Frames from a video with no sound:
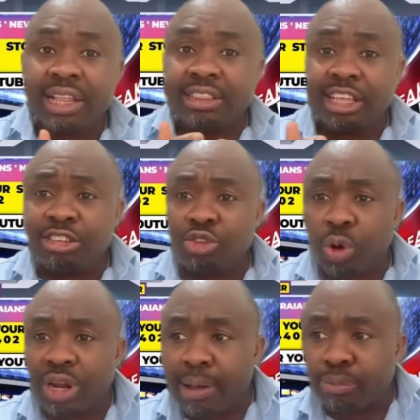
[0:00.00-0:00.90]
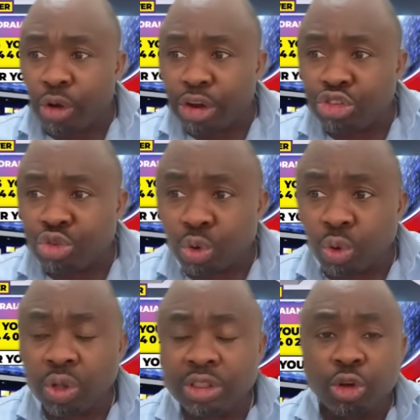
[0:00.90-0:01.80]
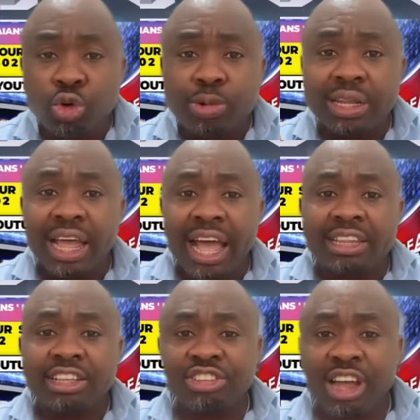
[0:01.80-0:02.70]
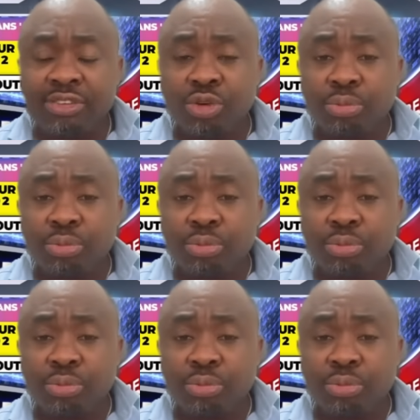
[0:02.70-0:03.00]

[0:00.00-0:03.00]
this is what I'm going through. The woman that had a child for